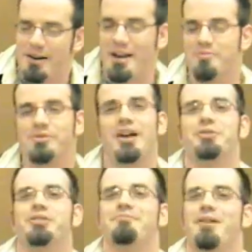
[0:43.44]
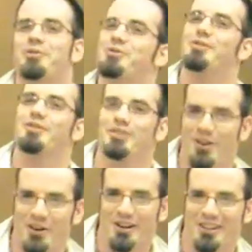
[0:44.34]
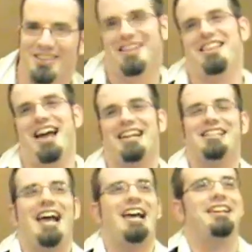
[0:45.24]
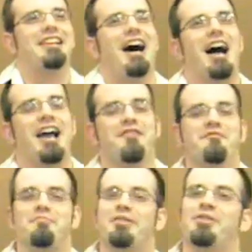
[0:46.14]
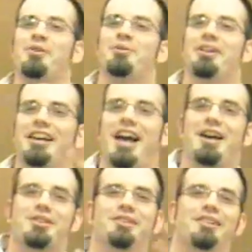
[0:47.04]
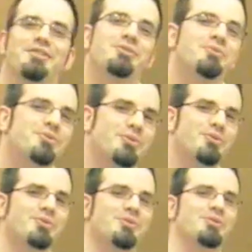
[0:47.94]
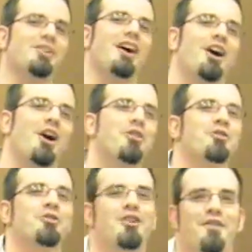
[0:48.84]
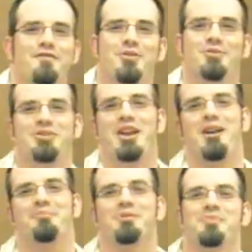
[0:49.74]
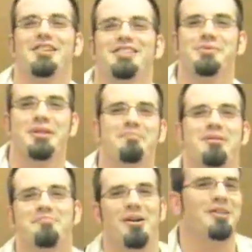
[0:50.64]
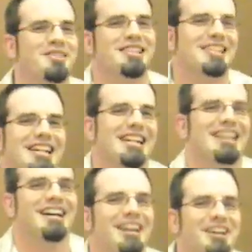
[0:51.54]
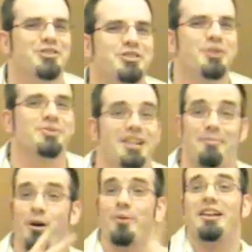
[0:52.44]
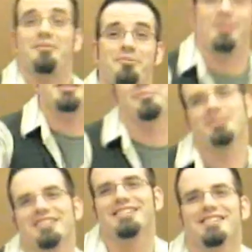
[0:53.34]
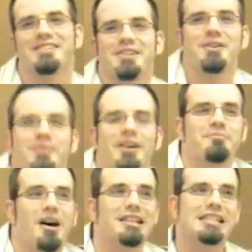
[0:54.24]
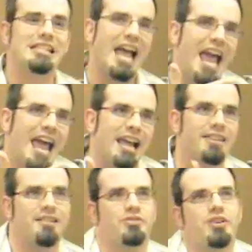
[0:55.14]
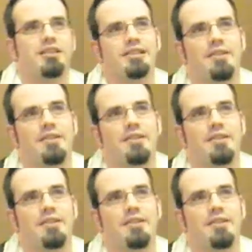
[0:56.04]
my name is actually much longer than that. And I have been known occasionally to use other of those names when doing bit parts on shows that I'm already a principal in. So I'm not saying that